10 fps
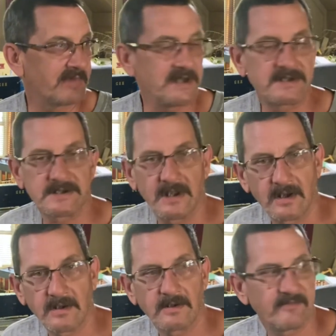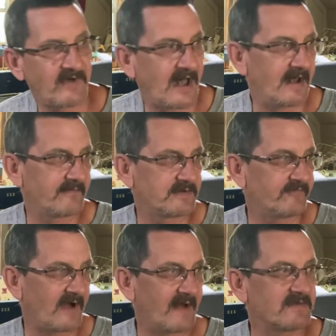pieces in it, five,
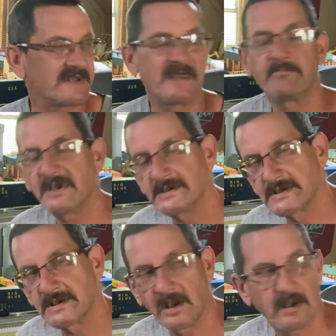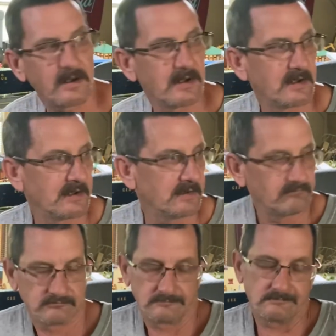five to 10 pieces in it.
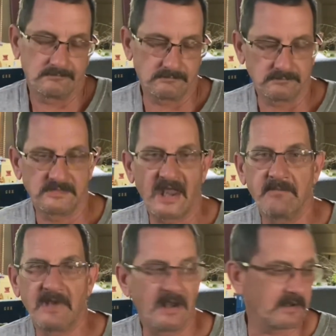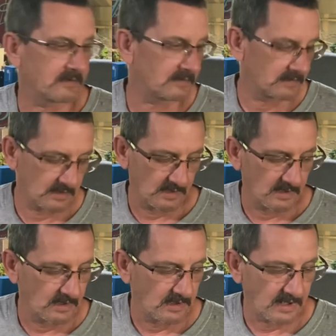Can't beat it.
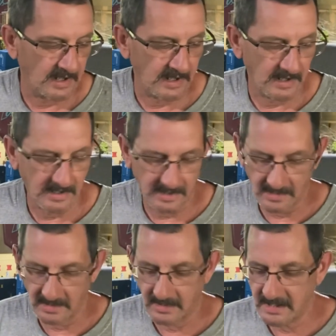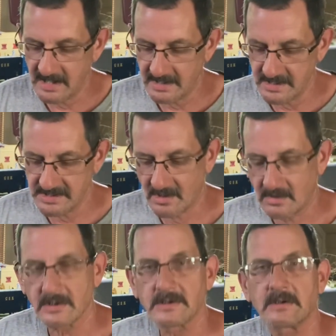And he had these
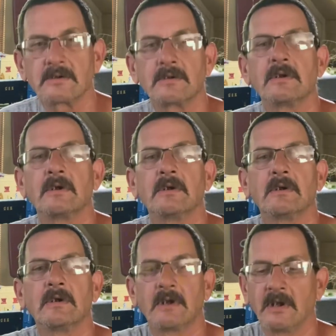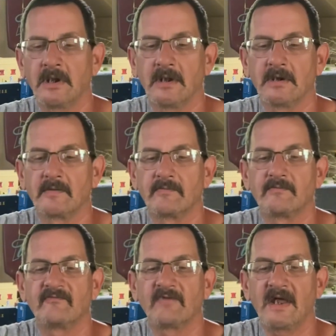cars and they'll,
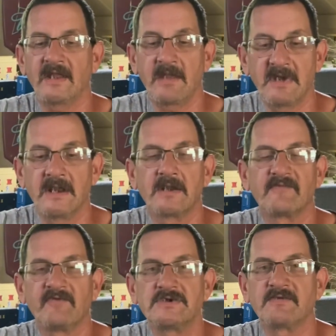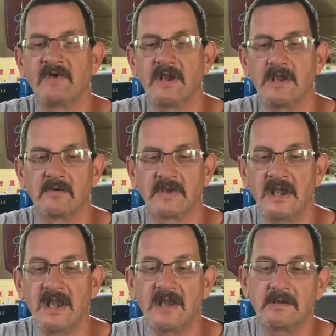they've been in a future video. They
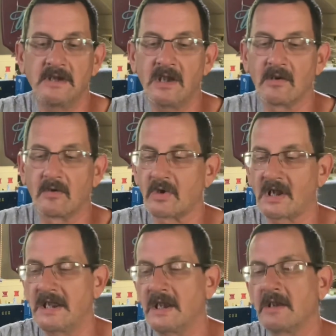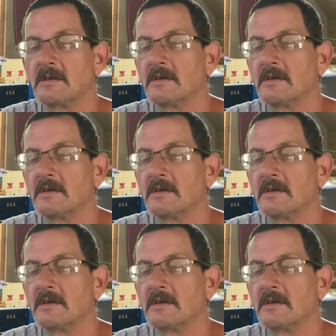need, need a little cleaning.